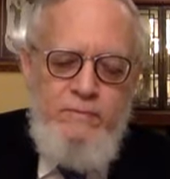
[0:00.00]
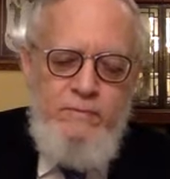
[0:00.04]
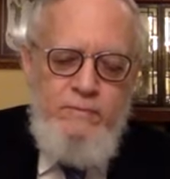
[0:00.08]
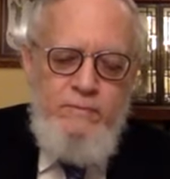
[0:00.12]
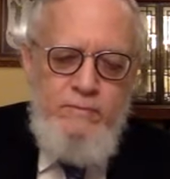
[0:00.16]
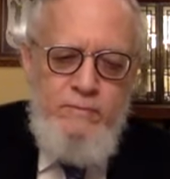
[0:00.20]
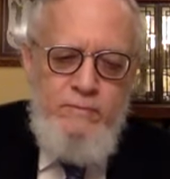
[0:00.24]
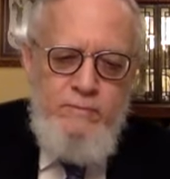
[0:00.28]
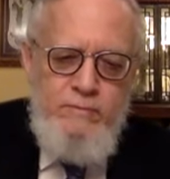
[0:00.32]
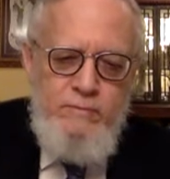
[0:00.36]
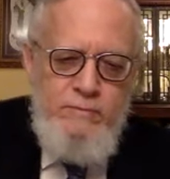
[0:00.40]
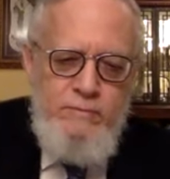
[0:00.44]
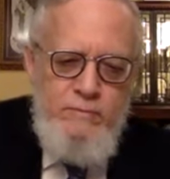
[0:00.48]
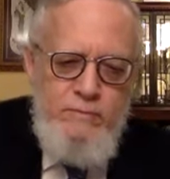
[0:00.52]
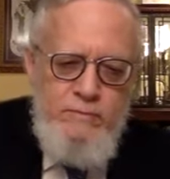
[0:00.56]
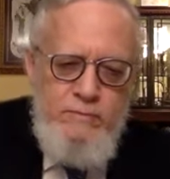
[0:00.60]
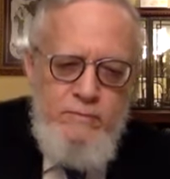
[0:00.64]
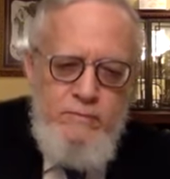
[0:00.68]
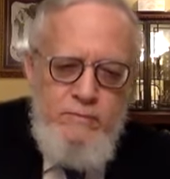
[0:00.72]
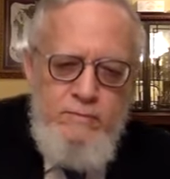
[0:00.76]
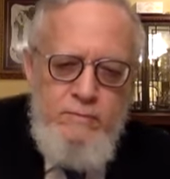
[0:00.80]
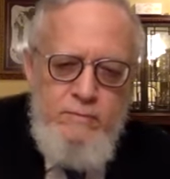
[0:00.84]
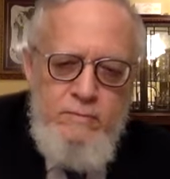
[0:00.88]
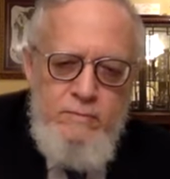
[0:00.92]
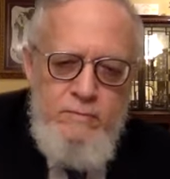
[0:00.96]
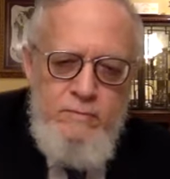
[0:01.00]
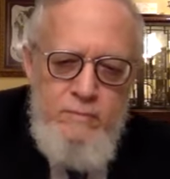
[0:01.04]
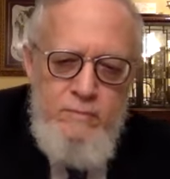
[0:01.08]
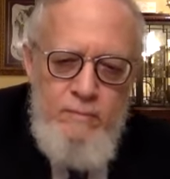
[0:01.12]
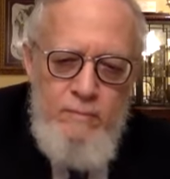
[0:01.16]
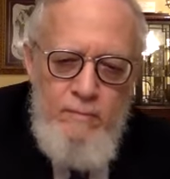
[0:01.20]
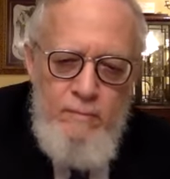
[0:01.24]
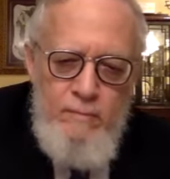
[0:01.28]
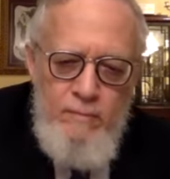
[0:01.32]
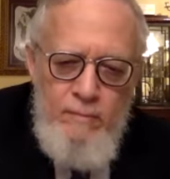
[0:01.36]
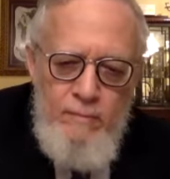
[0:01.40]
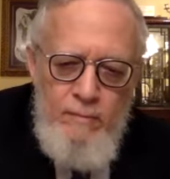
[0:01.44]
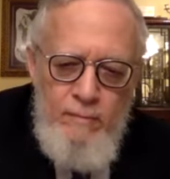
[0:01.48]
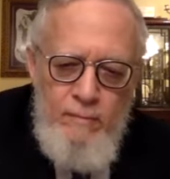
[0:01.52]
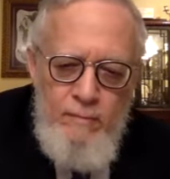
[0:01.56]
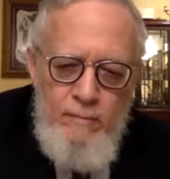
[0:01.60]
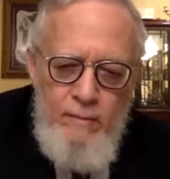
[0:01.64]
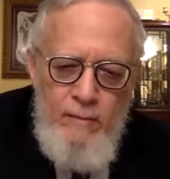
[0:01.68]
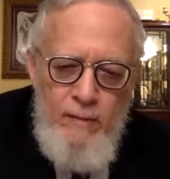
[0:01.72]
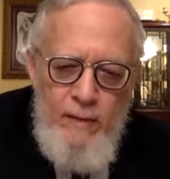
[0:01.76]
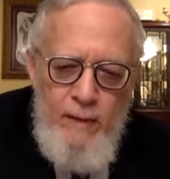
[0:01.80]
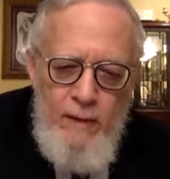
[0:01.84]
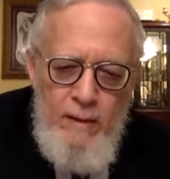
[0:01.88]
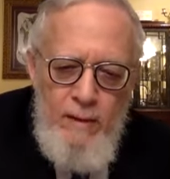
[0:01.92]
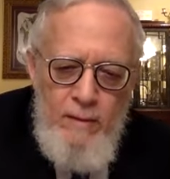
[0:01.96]

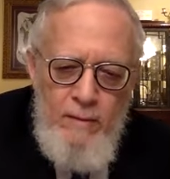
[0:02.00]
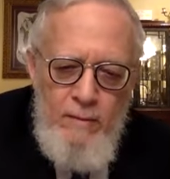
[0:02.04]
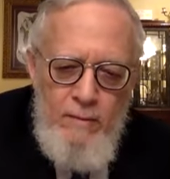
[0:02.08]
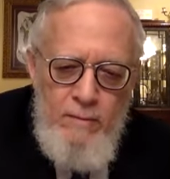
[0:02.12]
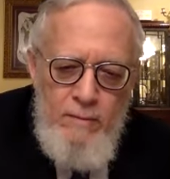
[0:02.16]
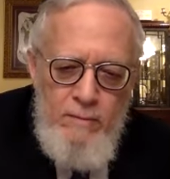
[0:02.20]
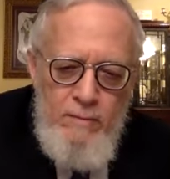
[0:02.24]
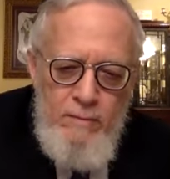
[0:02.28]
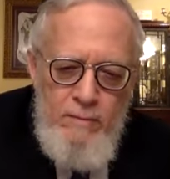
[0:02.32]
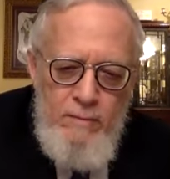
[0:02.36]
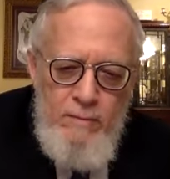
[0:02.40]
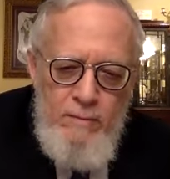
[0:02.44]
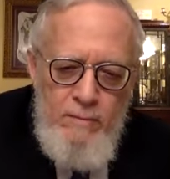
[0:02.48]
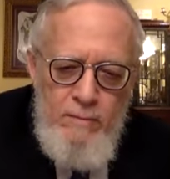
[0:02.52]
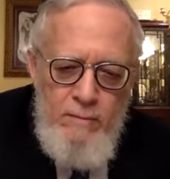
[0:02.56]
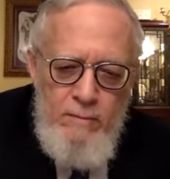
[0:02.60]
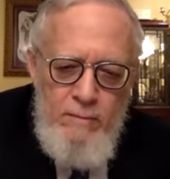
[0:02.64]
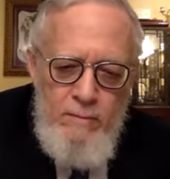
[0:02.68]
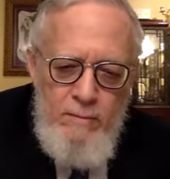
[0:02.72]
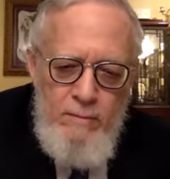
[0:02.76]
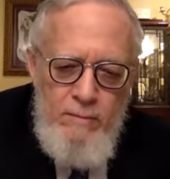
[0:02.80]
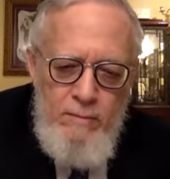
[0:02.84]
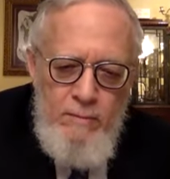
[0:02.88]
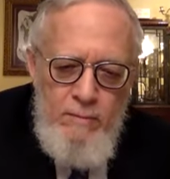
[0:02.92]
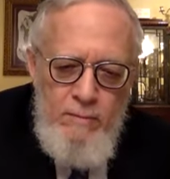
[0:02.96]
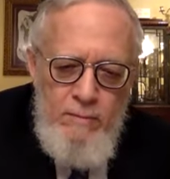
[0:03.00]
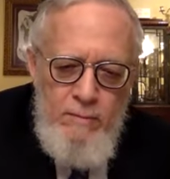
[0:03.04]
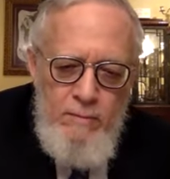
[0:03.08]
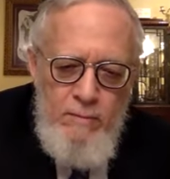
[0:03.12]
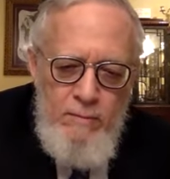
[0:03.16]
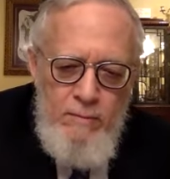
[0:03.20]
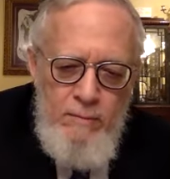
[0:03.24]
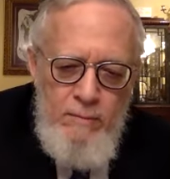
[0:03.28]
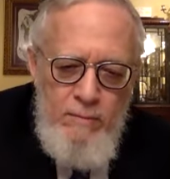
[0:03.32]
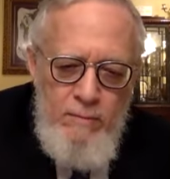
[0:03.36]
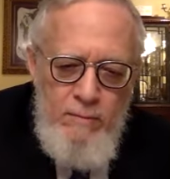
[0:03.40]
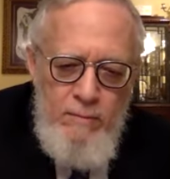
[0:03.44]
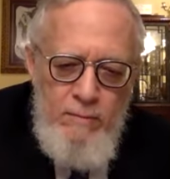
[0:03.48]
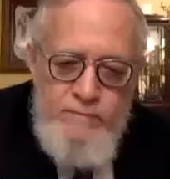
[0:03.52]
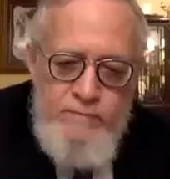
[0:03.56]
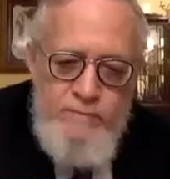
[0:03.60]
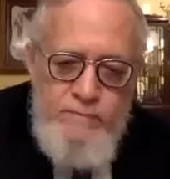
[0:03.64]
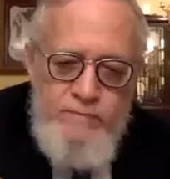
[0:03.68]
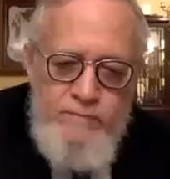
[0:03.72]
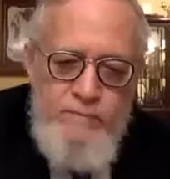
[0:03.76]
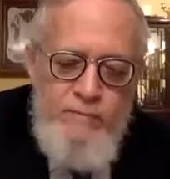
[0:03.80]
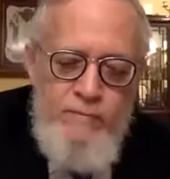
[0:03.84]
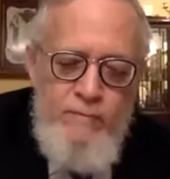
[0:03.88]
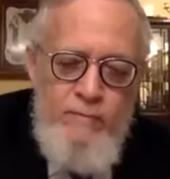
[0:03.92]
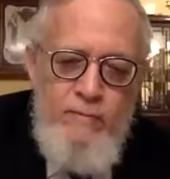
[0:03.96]

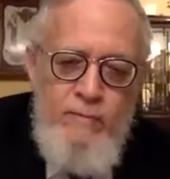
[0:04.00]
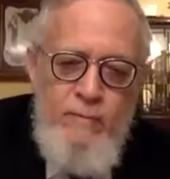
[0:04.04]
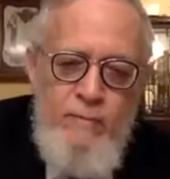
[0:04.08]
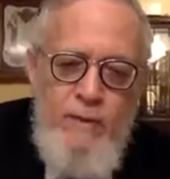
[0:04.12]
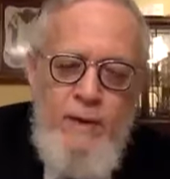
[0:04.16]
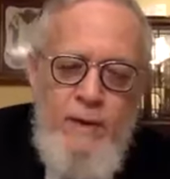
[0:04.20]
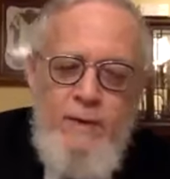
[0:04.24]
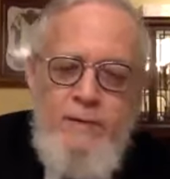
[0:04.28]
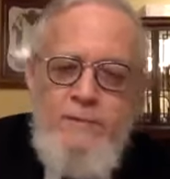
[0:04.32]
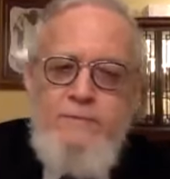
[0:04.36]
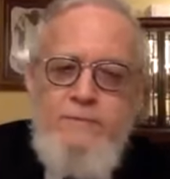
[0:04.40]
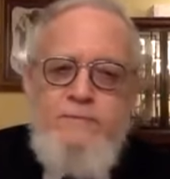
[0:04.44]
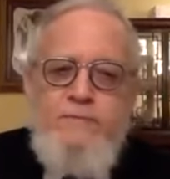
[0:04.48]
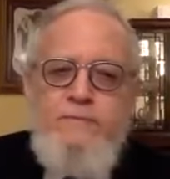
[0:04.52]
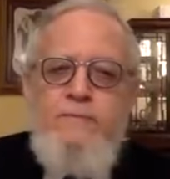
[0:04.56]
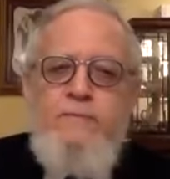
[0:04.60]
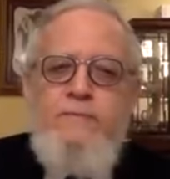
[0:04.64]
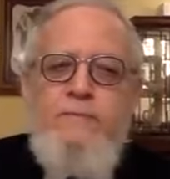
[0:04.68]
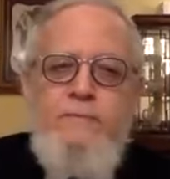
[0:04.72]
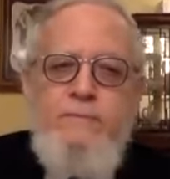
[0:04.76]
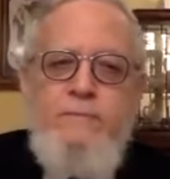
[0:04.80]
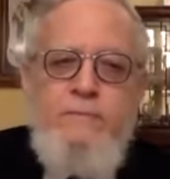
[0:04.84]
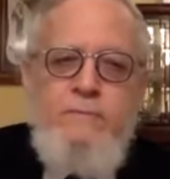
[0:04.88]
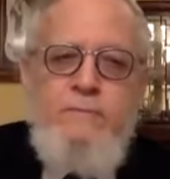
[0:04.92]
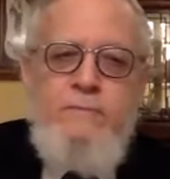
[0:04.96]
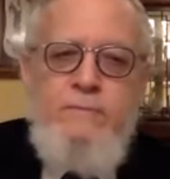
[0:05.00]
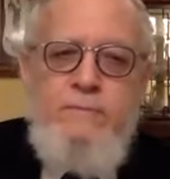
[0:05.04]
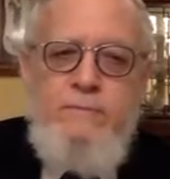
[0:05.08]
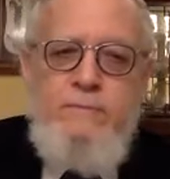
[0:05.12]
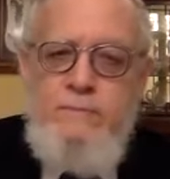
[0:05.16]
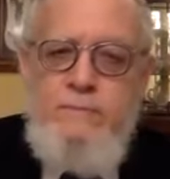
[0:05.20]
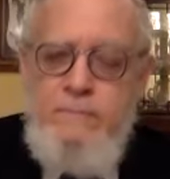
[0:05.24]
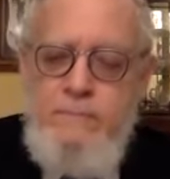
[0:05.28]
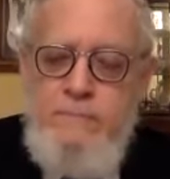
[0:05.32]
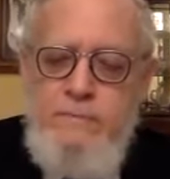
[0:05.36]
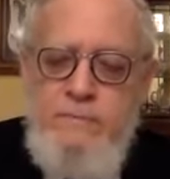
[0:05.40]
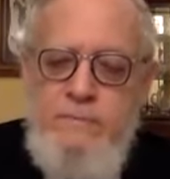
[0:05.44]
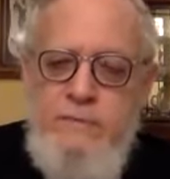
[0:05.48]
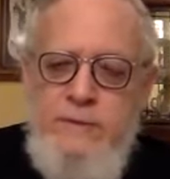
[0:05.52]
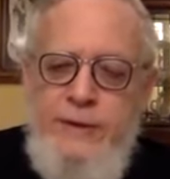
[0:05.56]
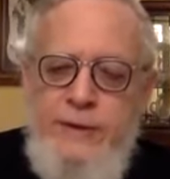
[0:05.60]
(no one is talking)